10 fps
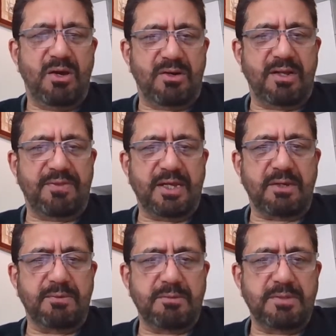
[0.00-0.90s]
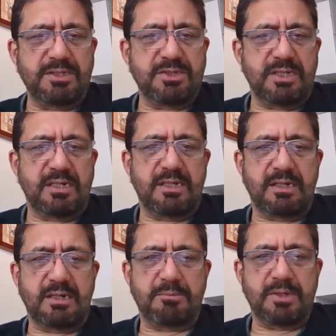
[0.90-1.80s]
All right, thank you very much, and
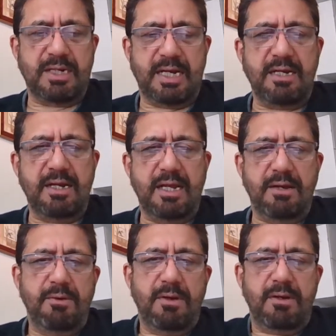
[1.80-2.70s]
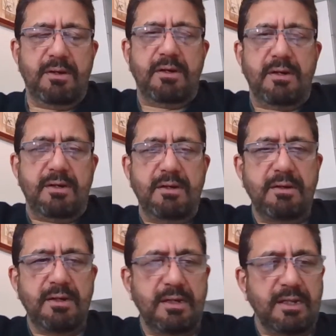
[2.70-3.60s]
I'm going to end now.
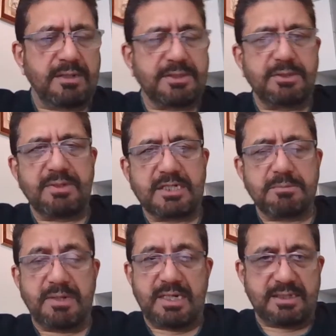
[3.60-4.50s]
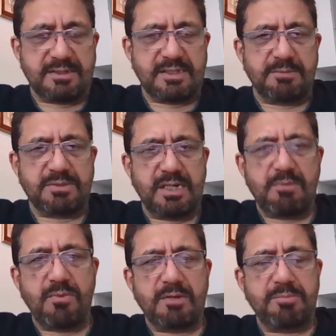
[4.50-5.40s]
And I'll see you next Monday at the same
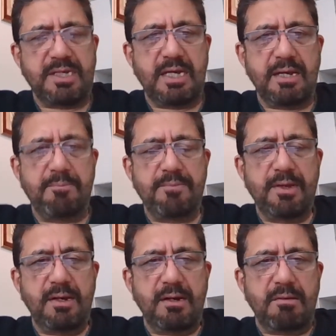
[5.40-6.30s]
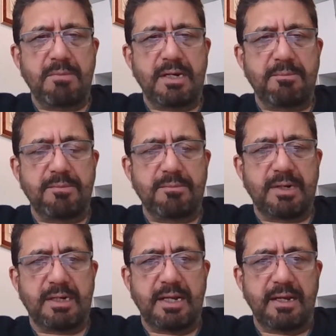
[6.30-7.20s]
time, 1 p.m. on
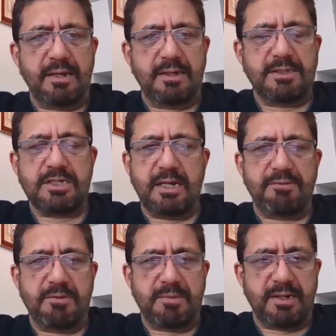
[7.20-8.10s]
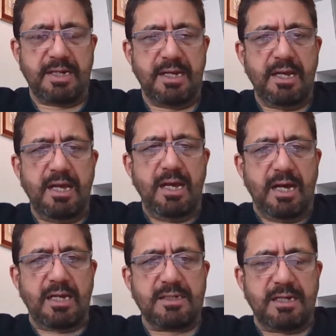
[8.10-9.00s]
Monday, every Monday.
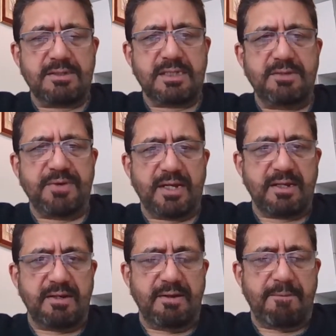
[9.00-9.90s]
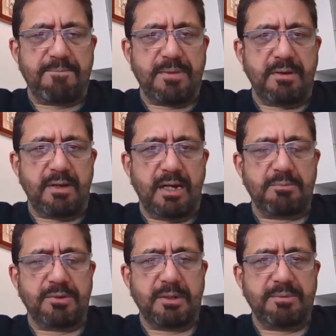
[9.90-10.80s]
I'll see if I can.
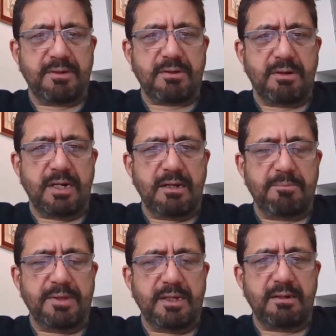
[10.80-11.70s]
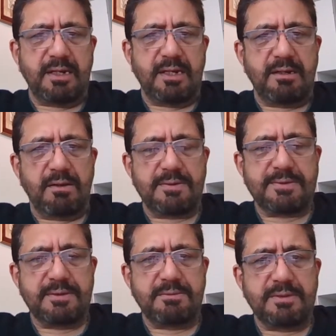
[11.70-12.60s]
I'll put up a recording up there, and
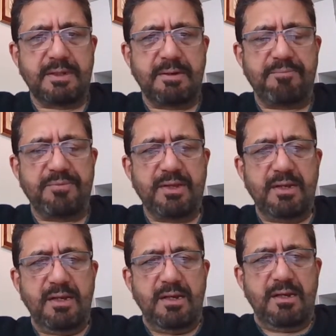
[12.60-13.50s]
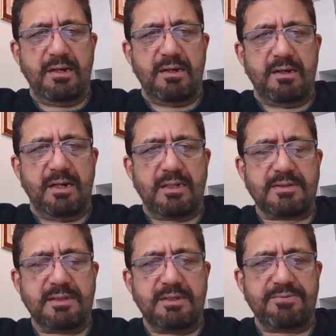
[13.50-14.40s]
also I'll
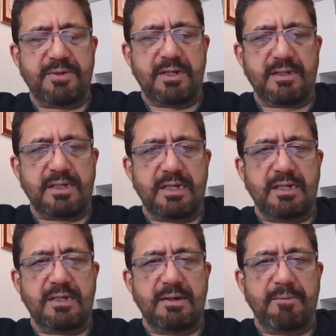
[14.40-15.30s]
see if I can